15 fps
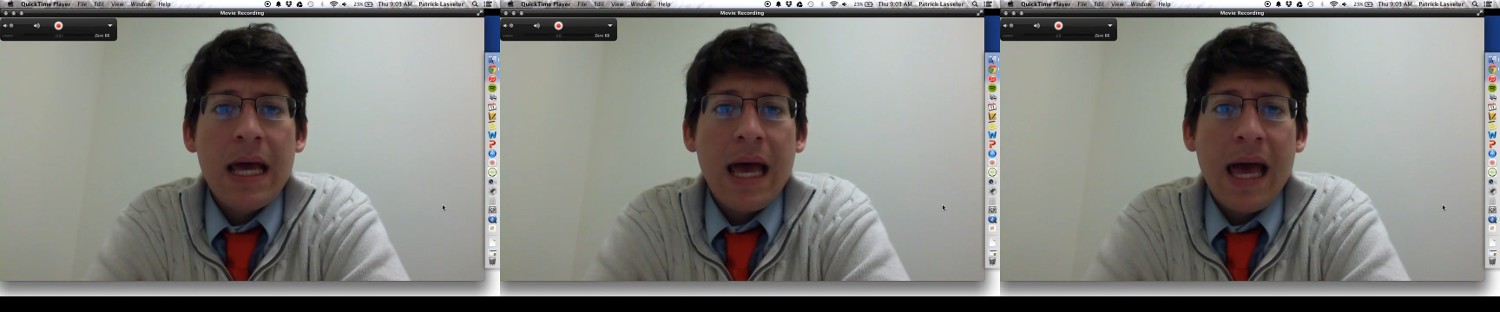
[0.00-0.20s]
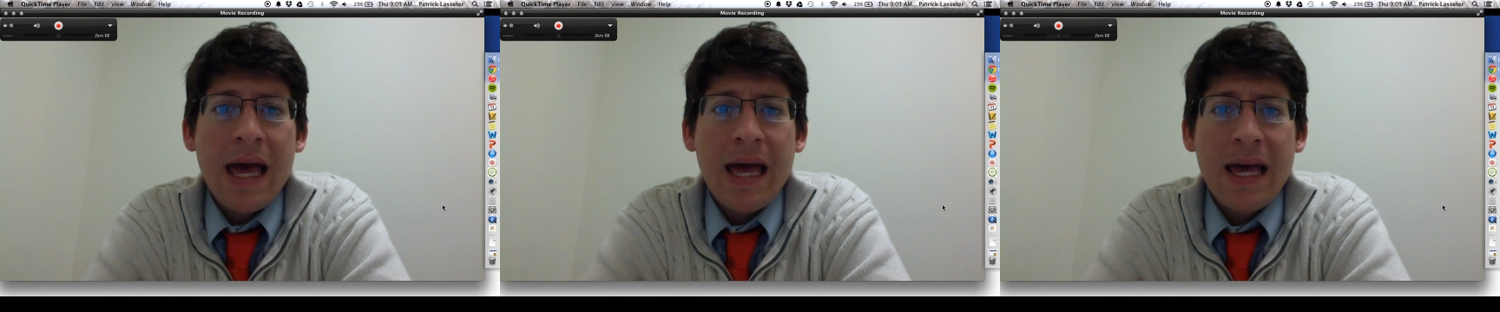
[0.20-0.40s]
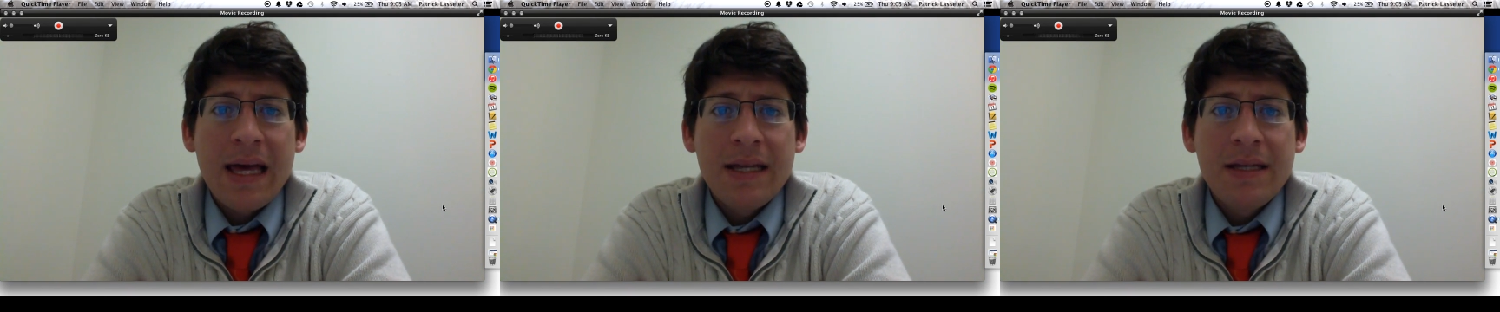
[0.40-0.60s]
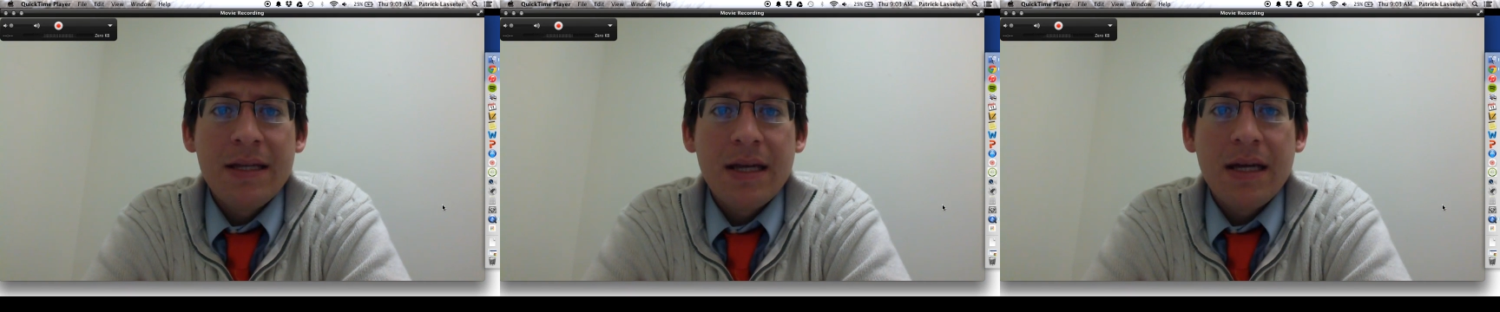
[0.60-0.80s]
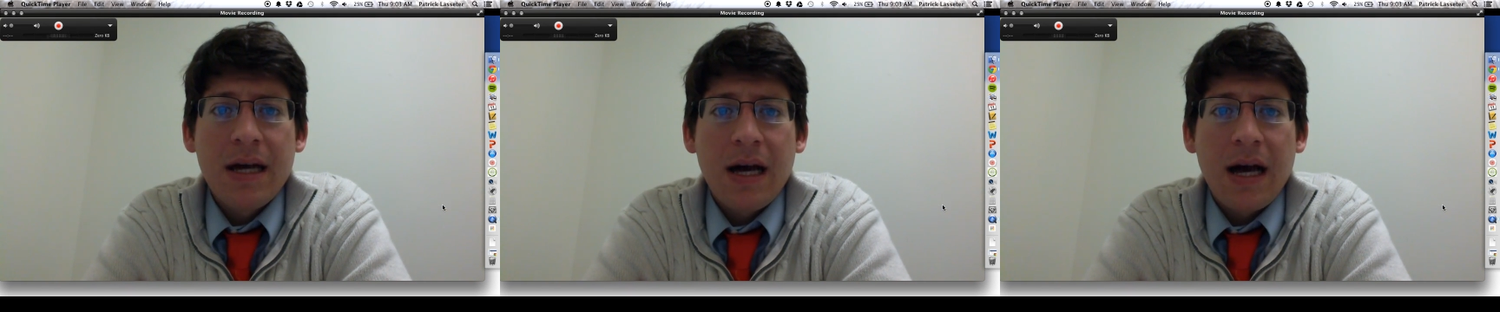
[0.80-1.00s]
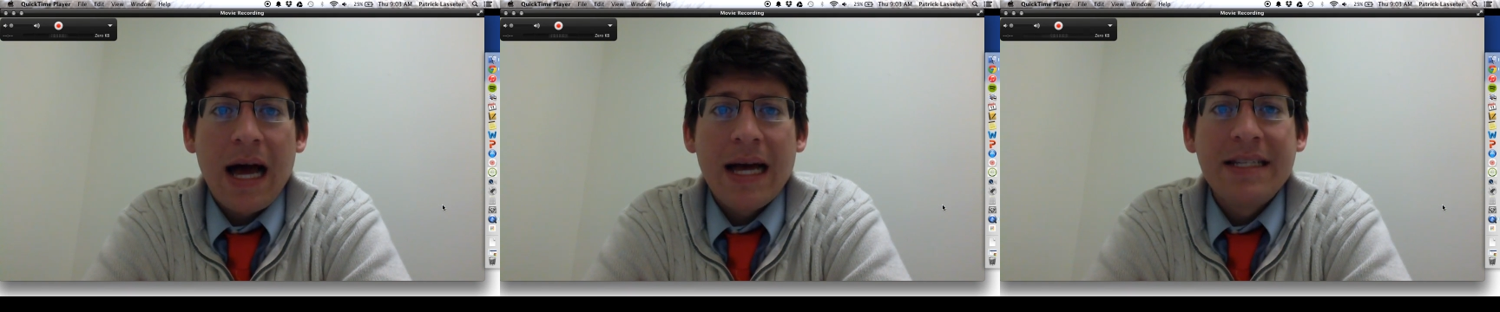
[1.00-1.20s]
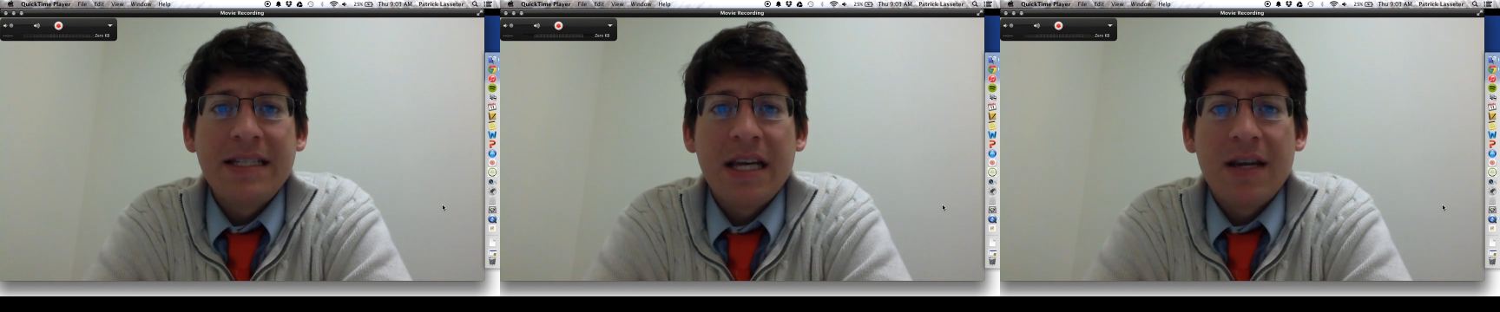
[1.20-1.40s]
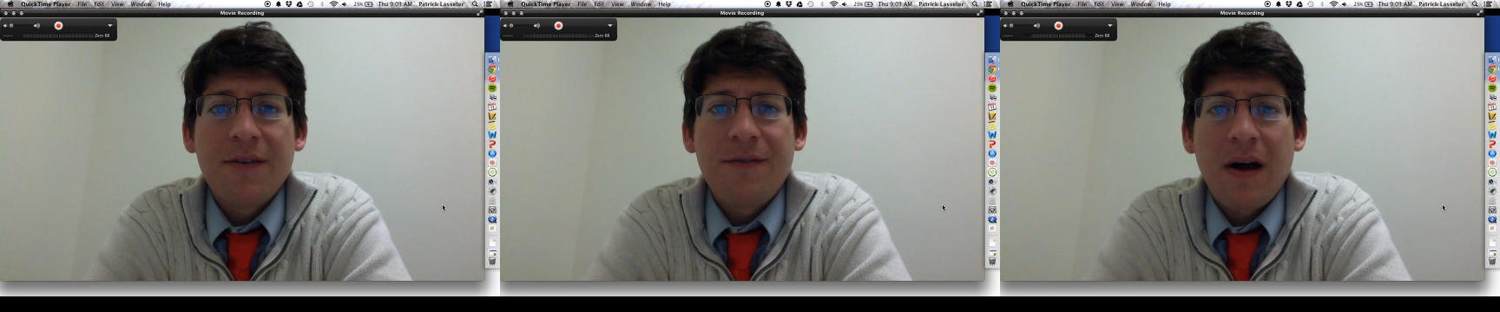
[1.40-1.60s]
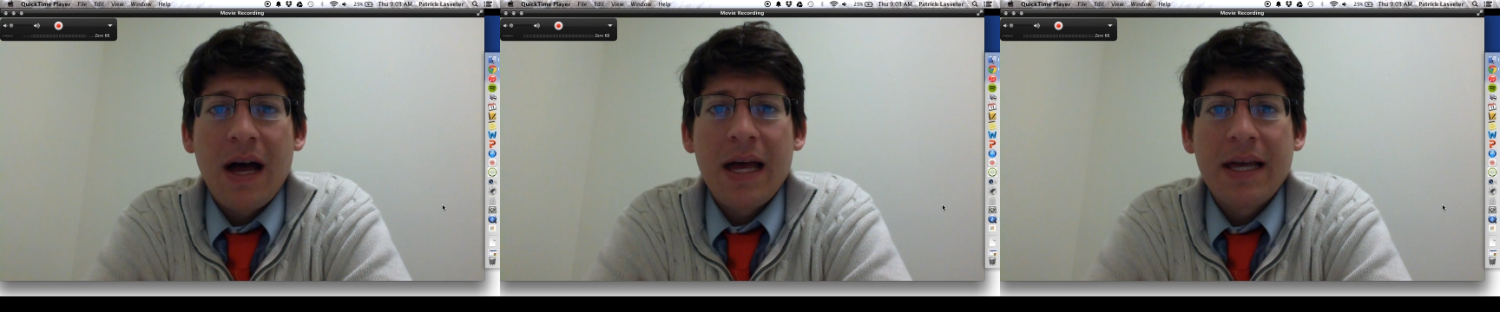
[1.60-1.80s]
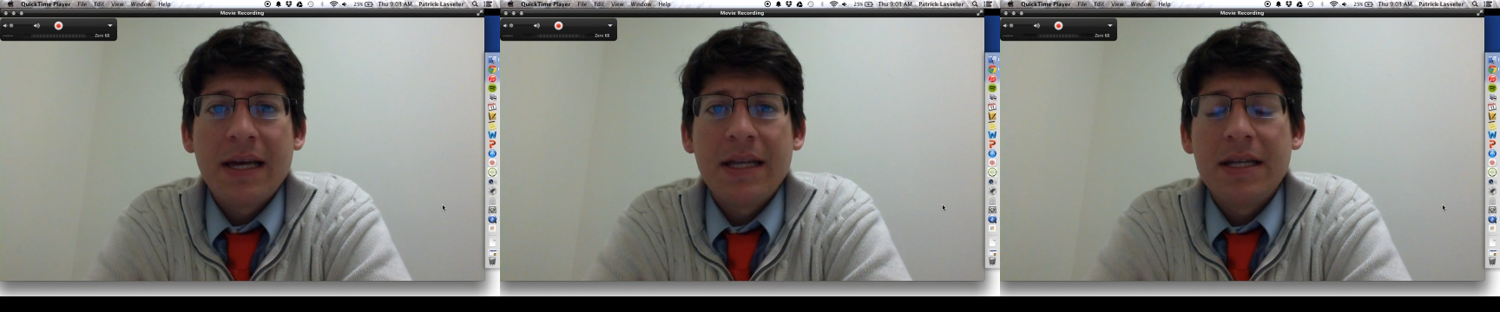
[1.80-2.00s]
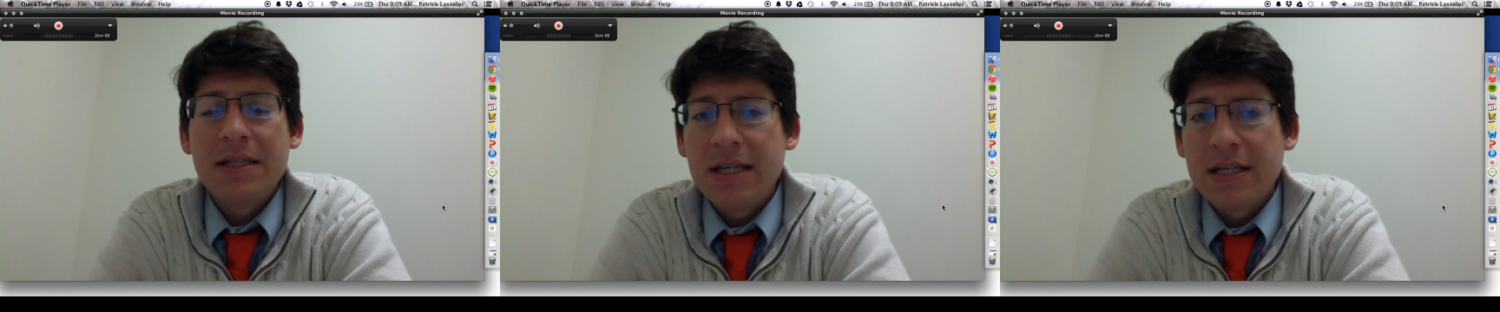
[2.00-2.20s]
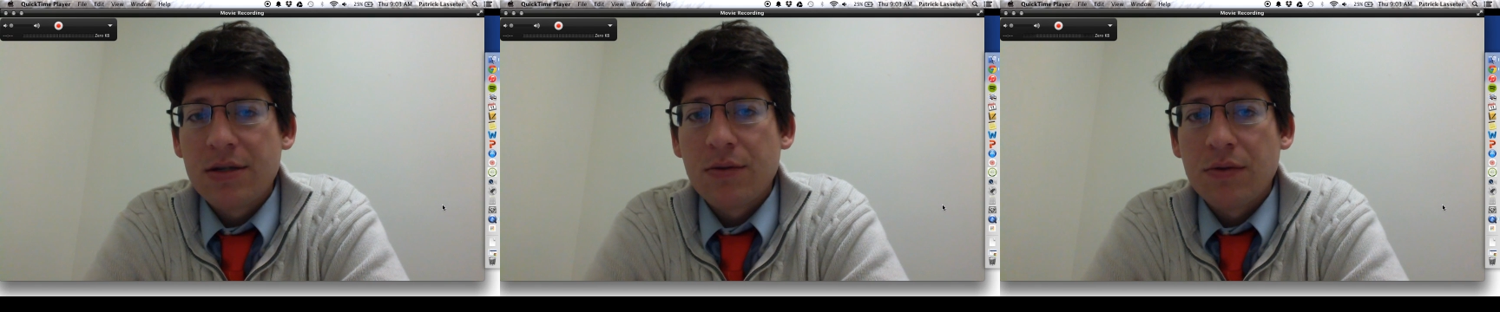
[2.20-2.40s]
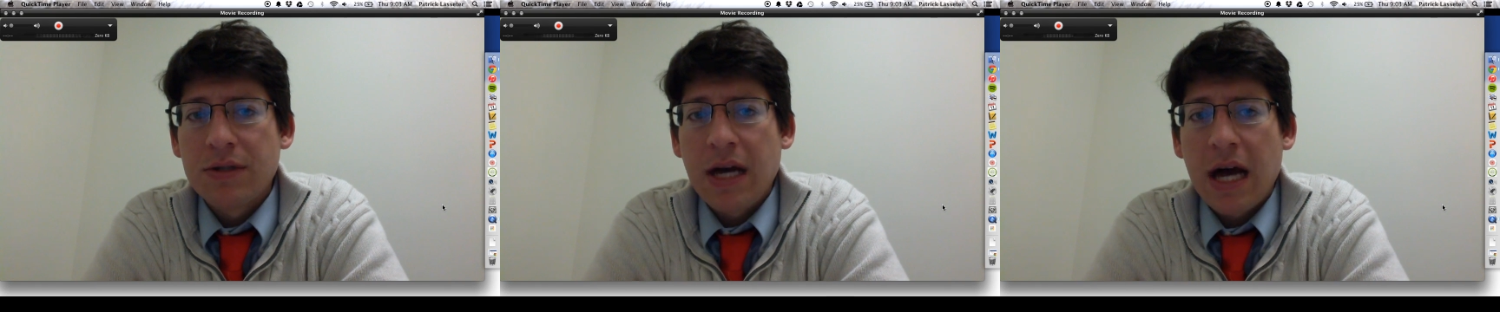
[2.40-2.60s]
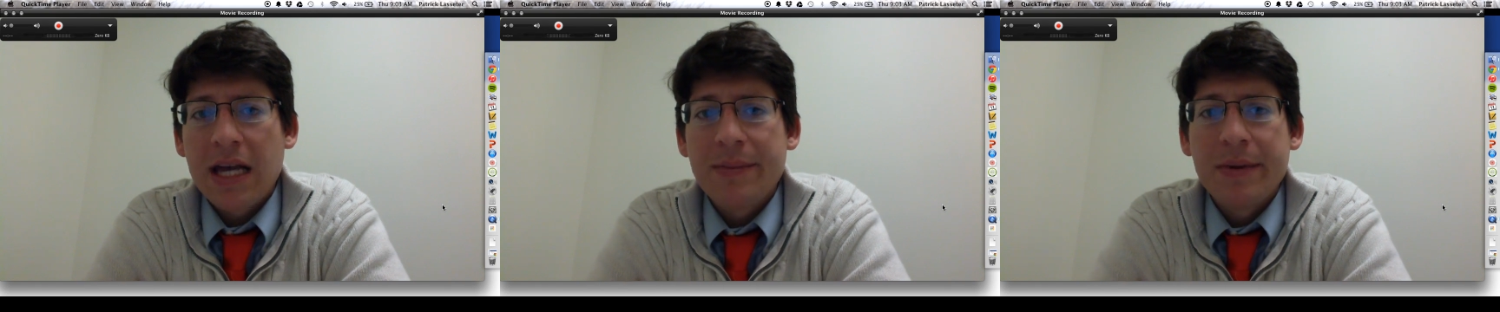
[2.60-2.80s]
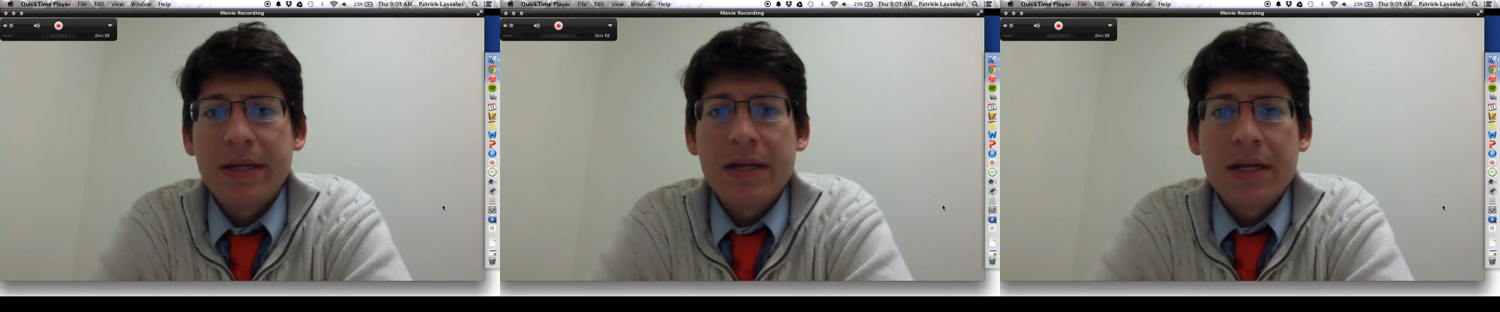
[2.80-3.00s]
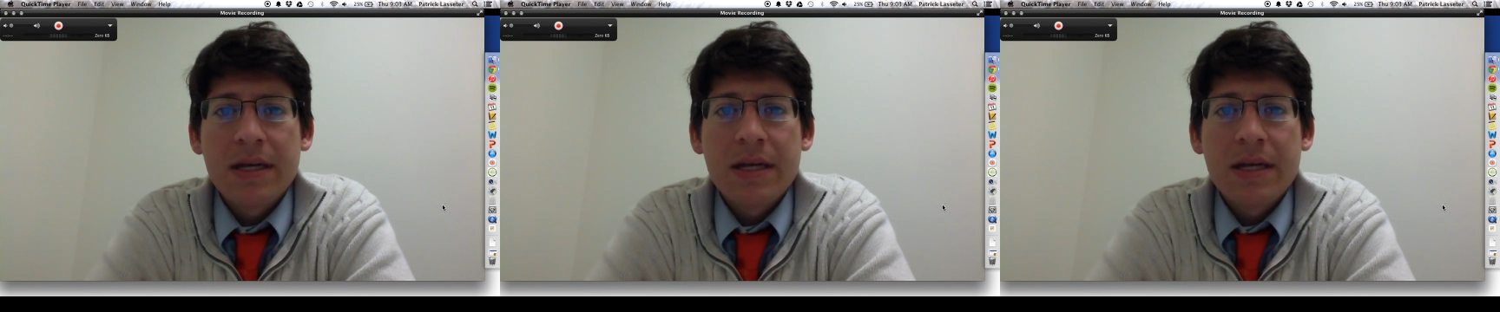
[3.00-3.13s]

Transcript: and uh, identifying an additional document